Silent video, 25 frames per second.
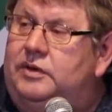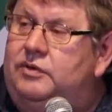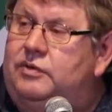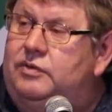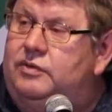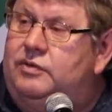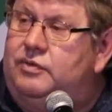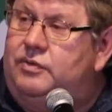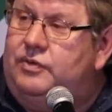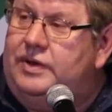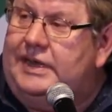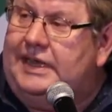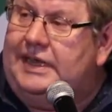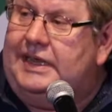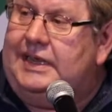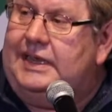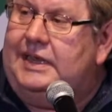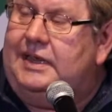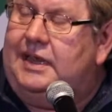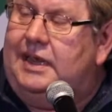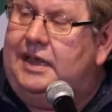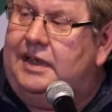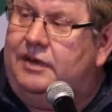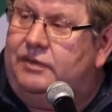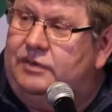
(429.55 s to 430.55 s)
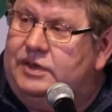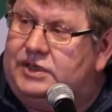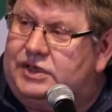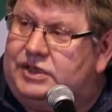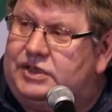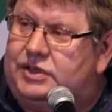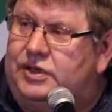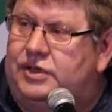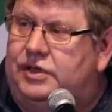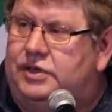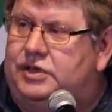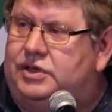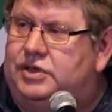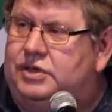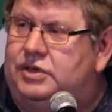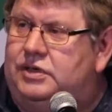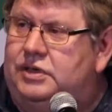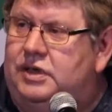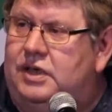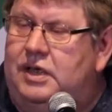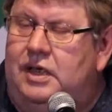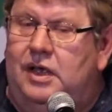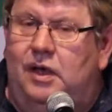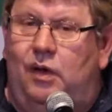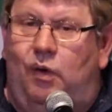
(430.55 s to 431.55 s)

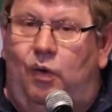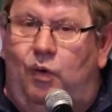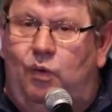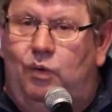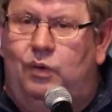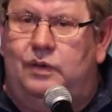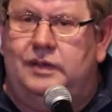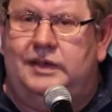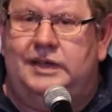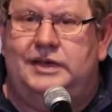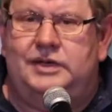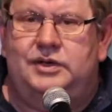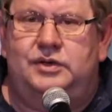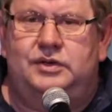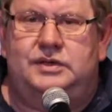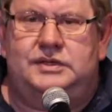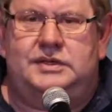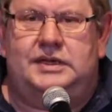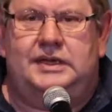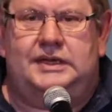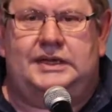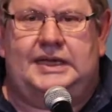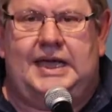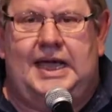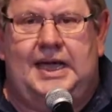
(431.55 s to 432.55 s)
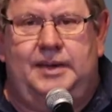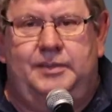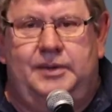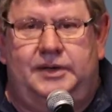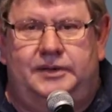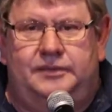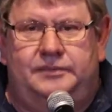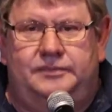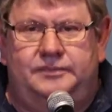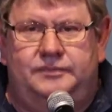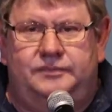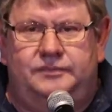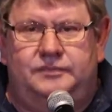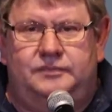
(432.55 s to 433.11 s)
re-research all the news that came in.